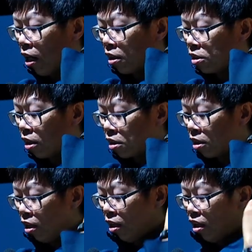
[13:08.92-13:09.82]
on the other side.
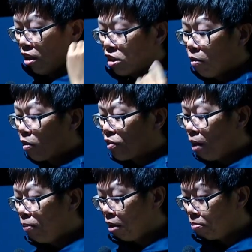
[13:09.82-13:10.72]
Some of
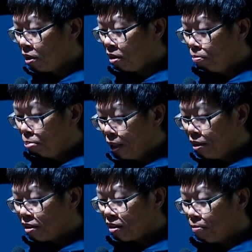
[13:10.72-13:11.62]
them had been
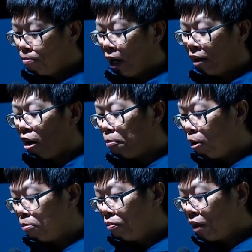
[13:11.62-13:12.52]
burned by
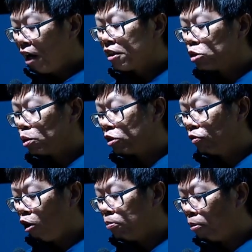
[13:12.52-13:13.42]
napalm, others were
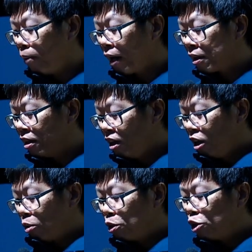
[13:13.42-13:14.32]
deformed or blind.
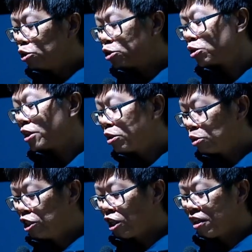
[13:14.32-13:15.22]
We used to say
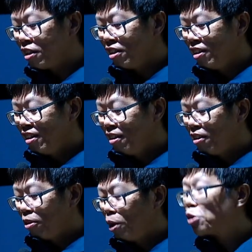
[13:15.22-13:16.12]
to each other,
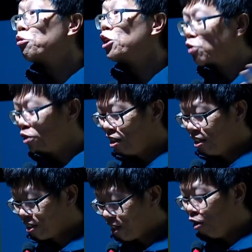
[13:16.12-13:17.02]
when you reach
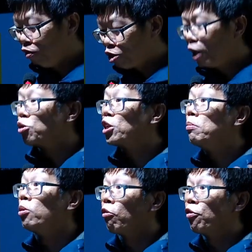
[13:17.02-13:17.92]
the south, try to
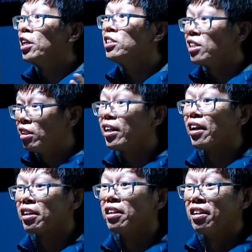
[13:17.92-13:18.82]
keep your face
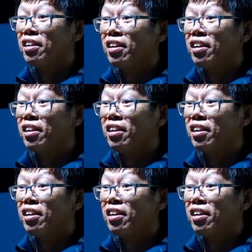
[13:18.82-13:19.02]
intact.